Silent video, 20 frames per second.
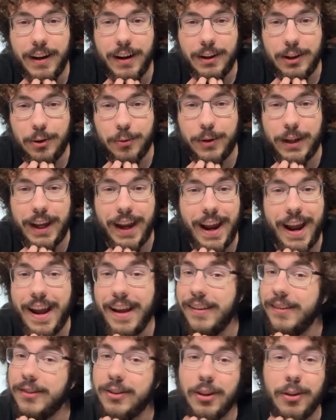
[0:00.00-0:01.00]
You
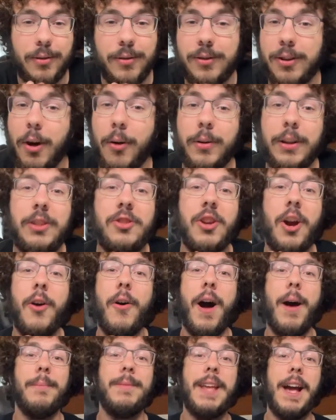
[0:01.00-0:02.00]
can't? Dude, Tony Joe,
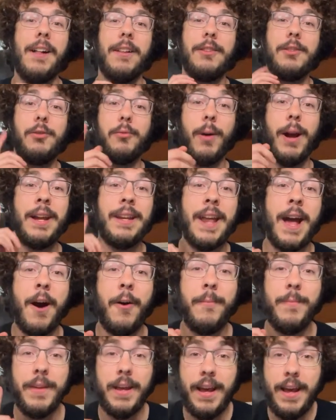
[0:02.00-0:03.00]
I'm telling you right
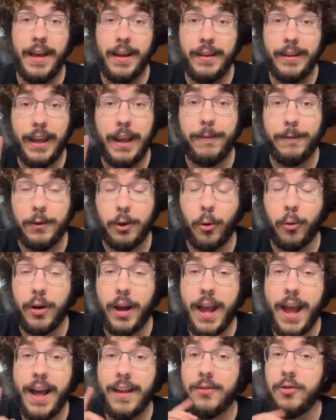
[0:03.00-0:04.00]
now, if
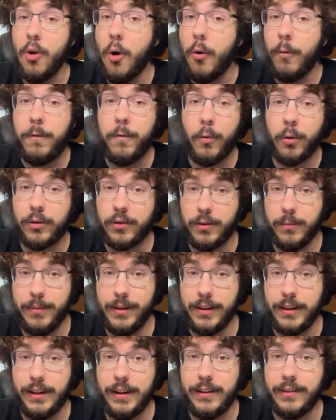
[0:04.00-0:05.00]
Yoda had no Force
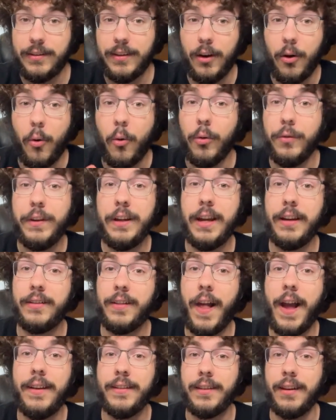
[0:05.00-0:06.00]
abilities, only his
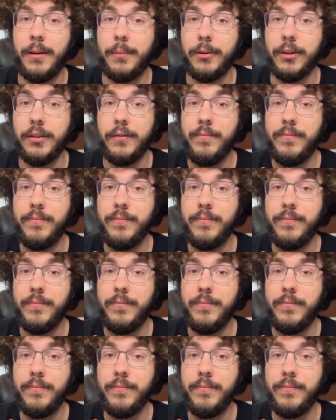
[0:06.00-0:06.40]
lightsaber,